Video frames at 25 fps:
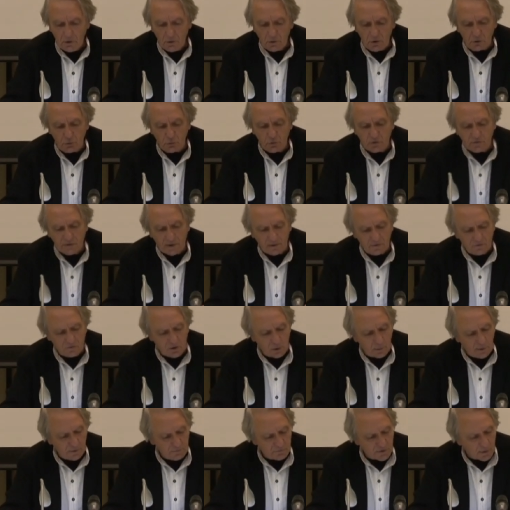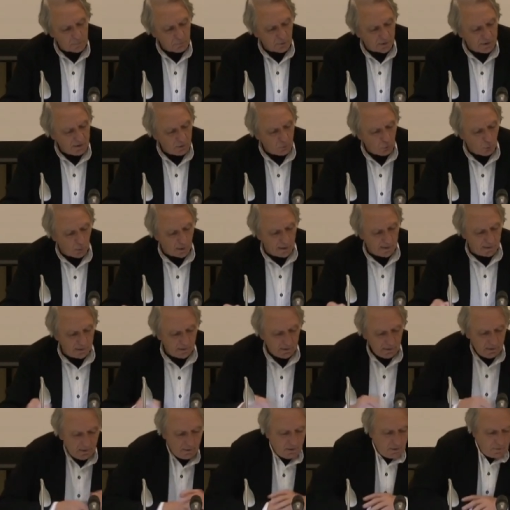a new sensory fabric where
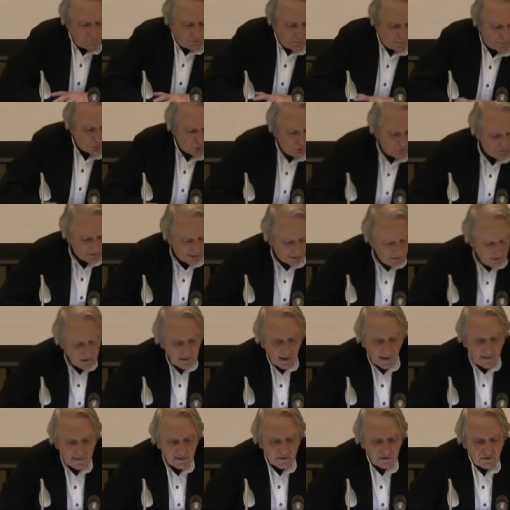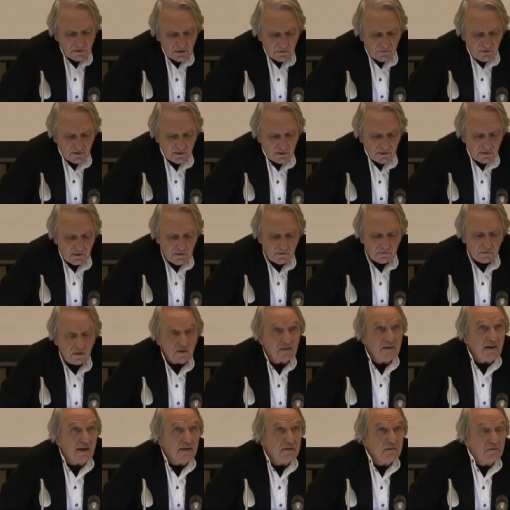the prosaic activities
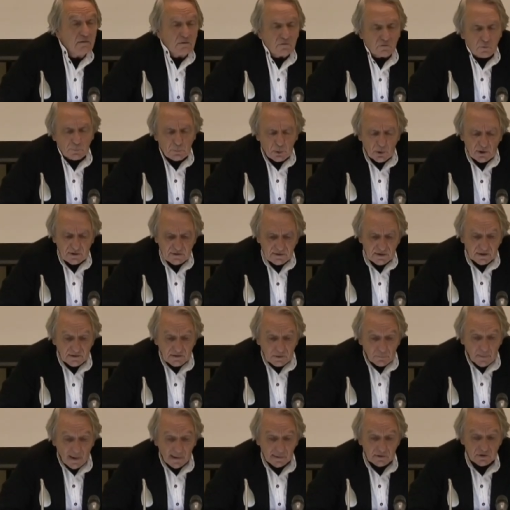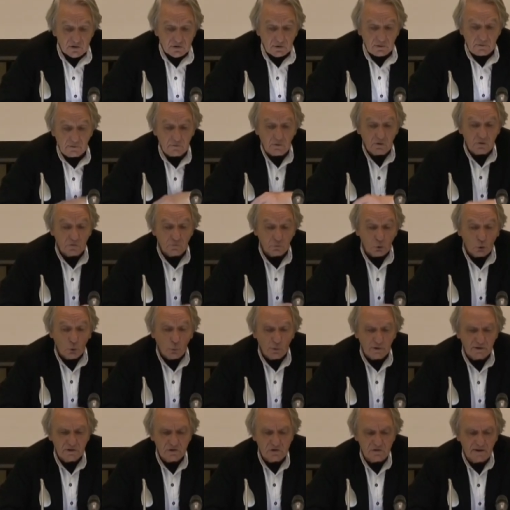get the poetic dimension for
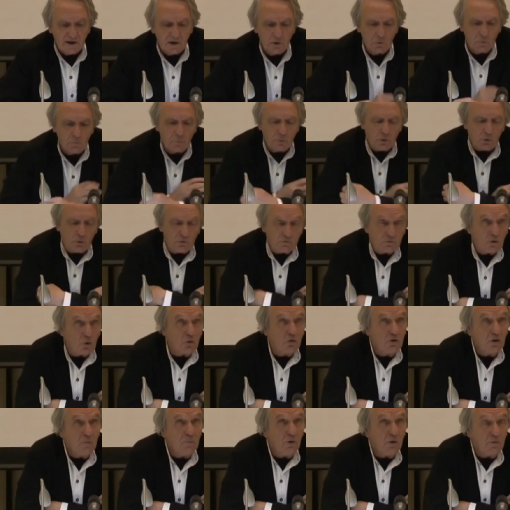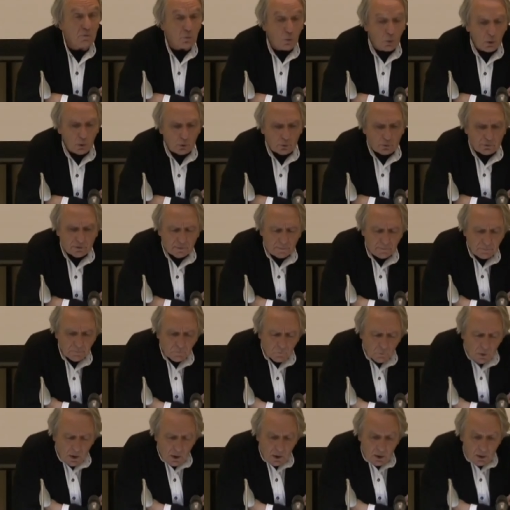which they compose a common world.
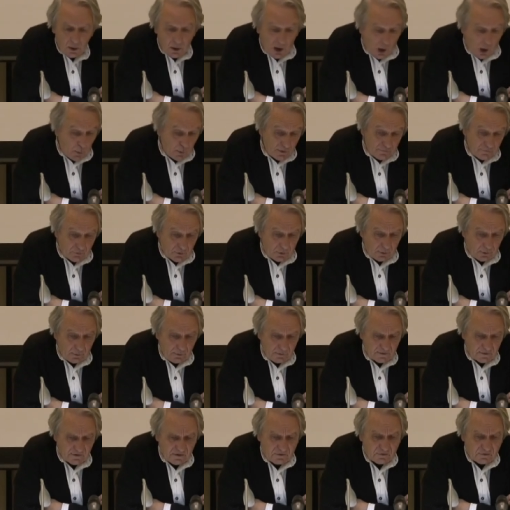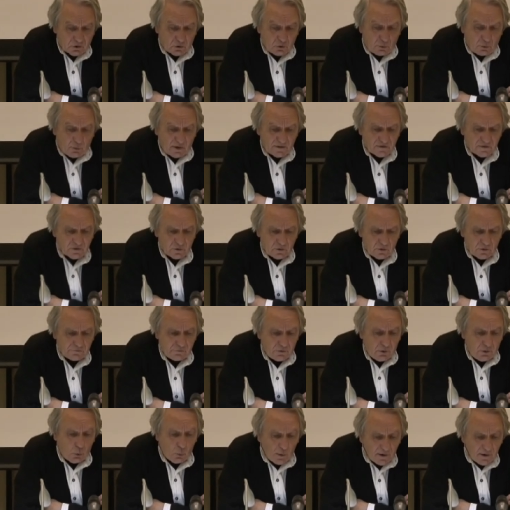However, it's not a question of
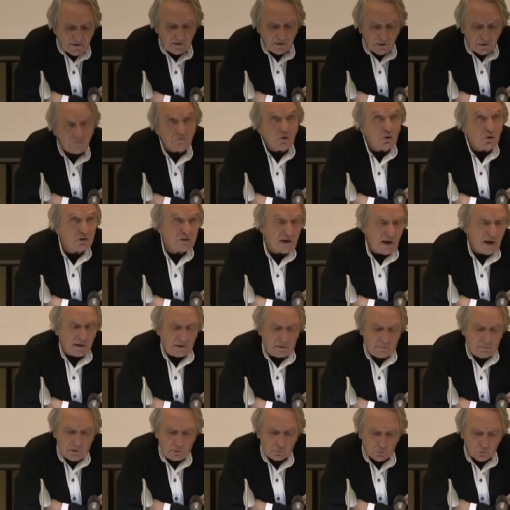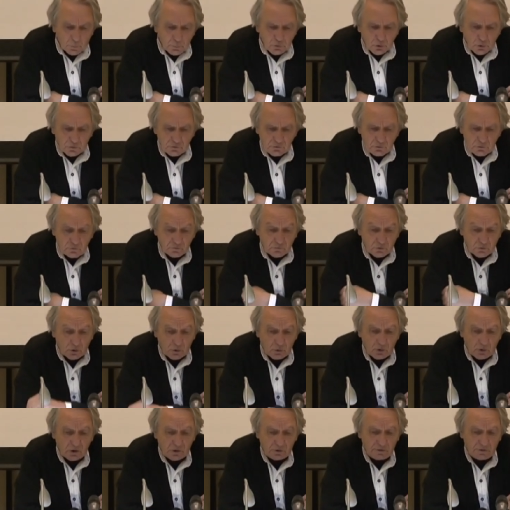waiting for time to produce the
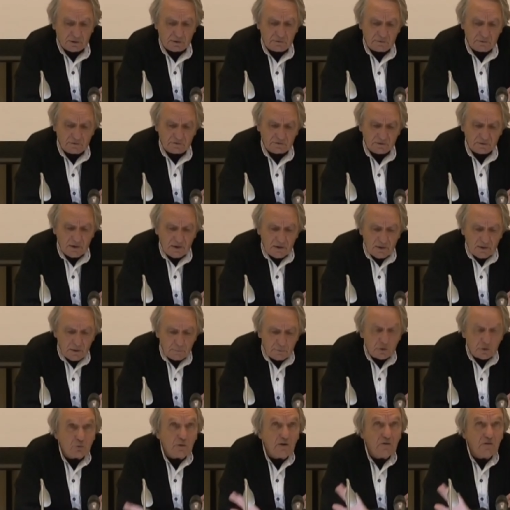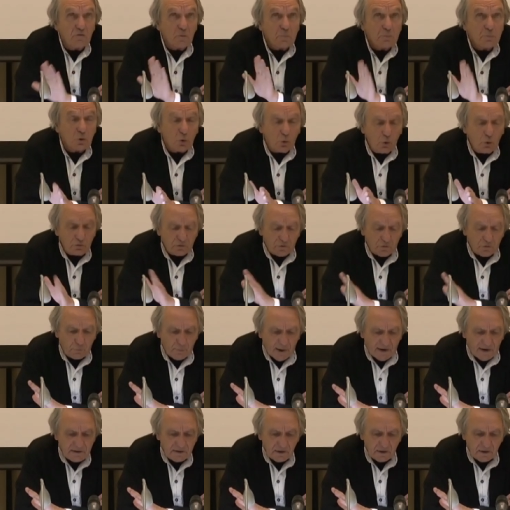concordance between the prose of
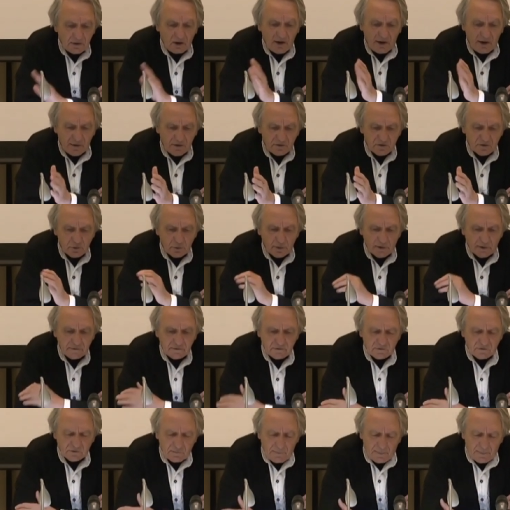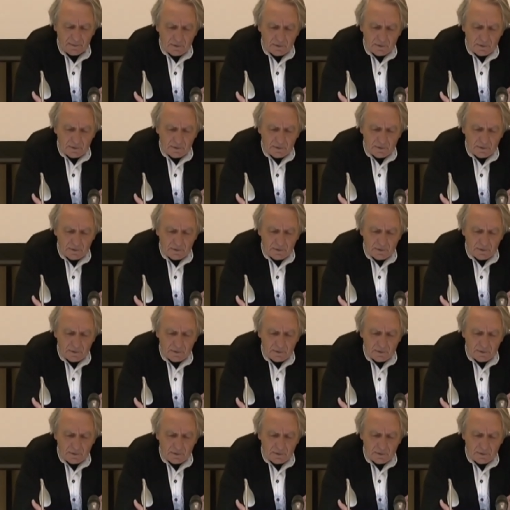material interests